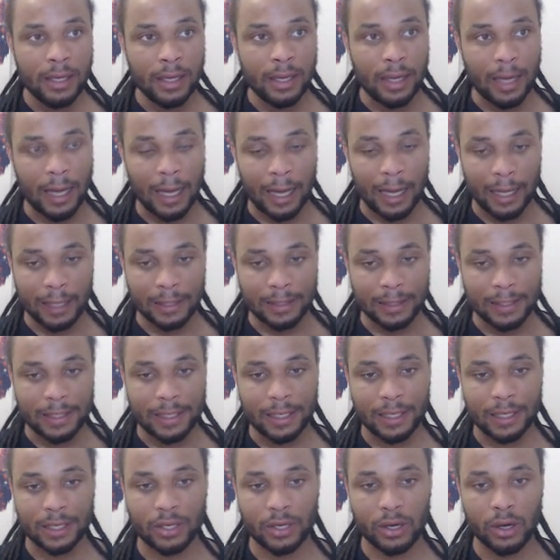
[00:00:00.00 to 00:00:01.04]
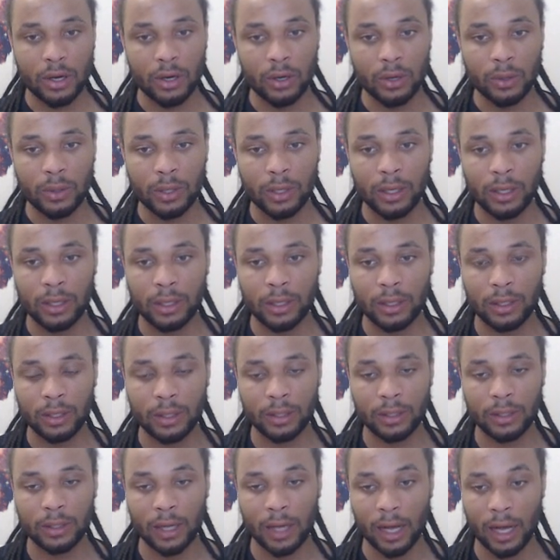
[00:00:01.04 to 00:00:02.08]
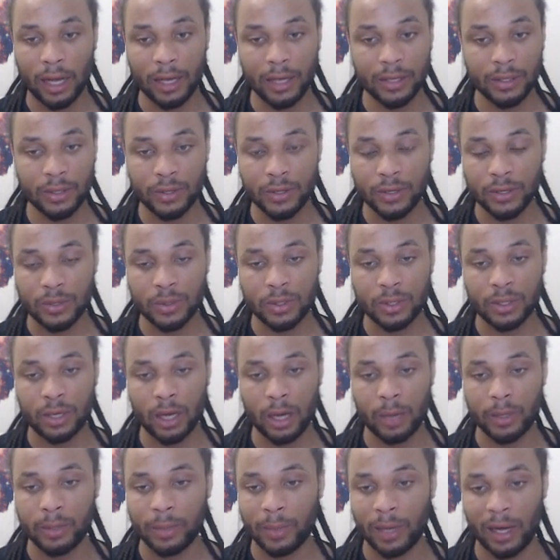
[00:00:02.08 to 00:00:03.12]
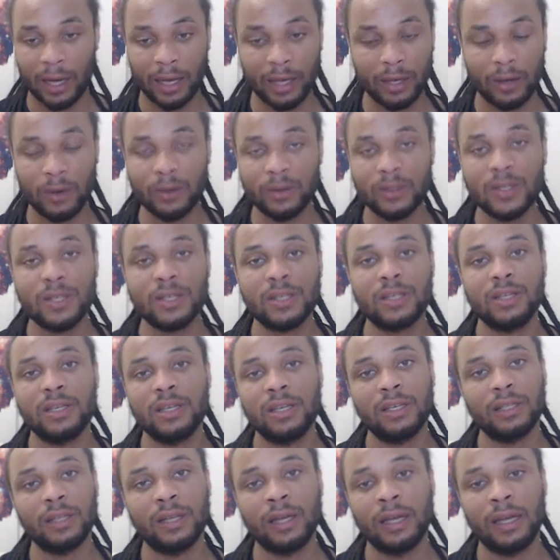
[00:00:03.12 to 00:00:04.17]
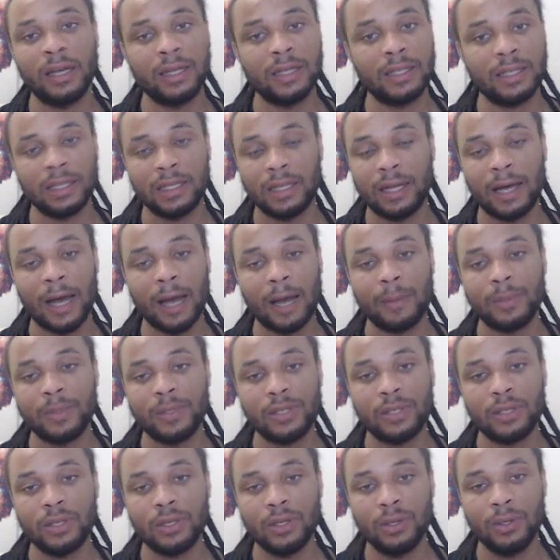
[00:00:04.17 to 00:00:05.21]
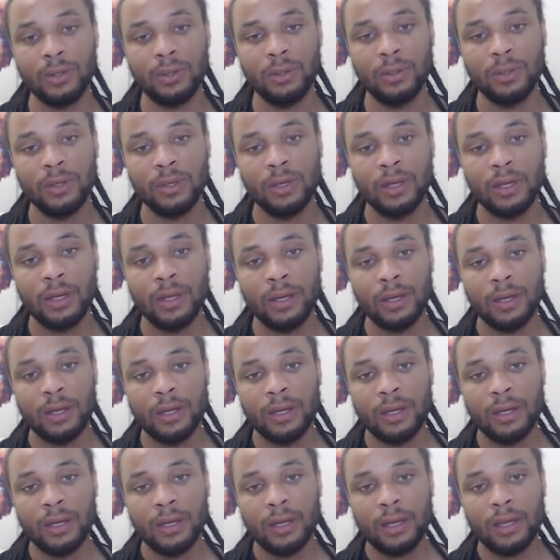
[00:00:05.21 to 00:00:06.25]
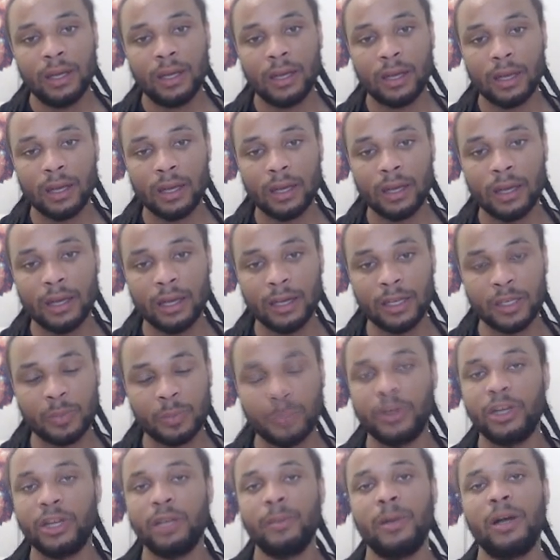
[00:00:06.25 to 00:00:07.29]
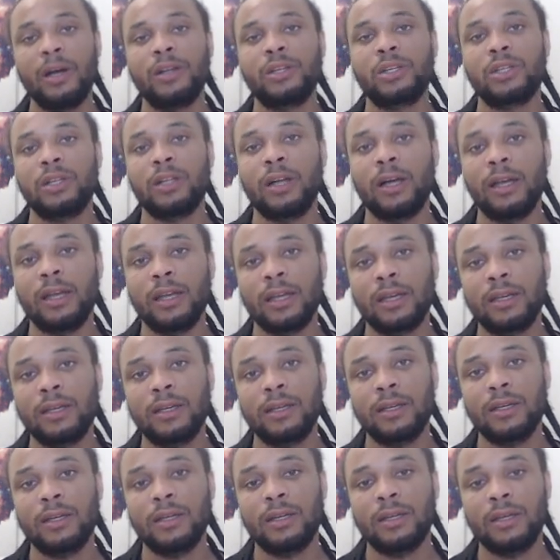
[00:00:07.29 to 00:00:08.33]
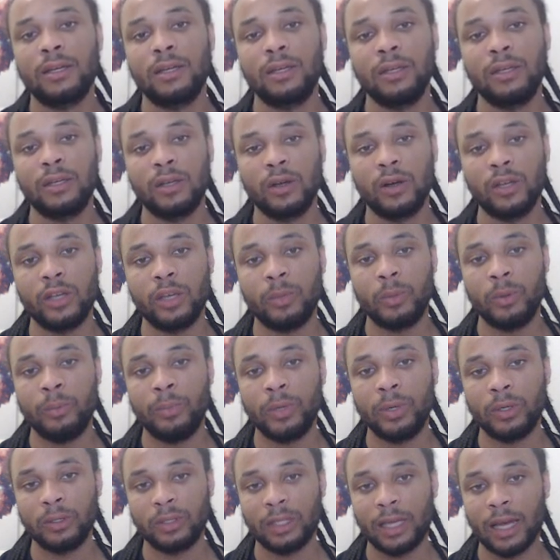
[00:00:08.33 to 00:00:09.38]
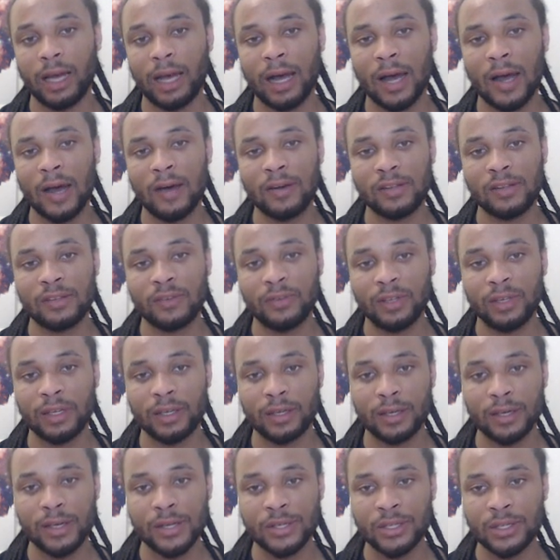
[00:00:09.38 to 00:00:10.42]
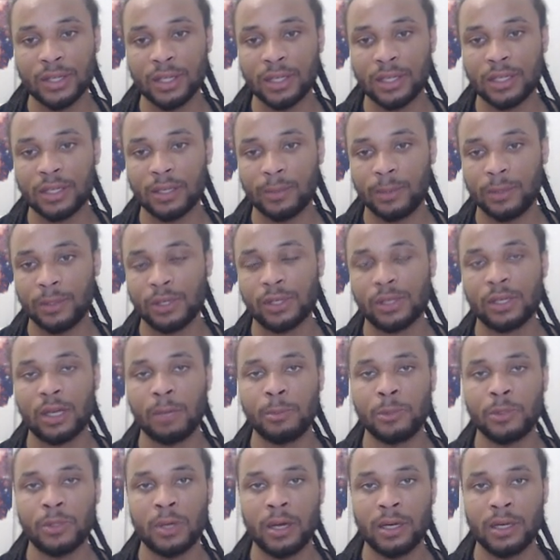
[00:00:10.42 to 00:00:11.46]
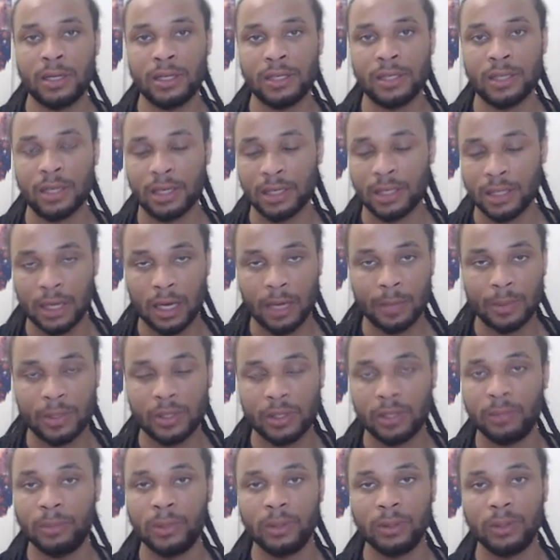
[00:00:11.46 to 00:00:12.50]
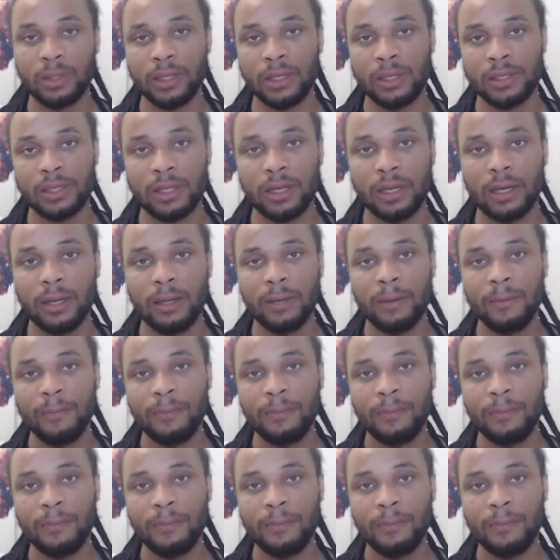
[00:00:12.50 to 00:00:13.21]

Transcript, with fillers: And so I knew this was coming, but I honestly, like, until it happens to you, it's pretty much like, you know, you've been building a house for years and then someone just comes around and says, yeah, I'm just going to bulldoze that.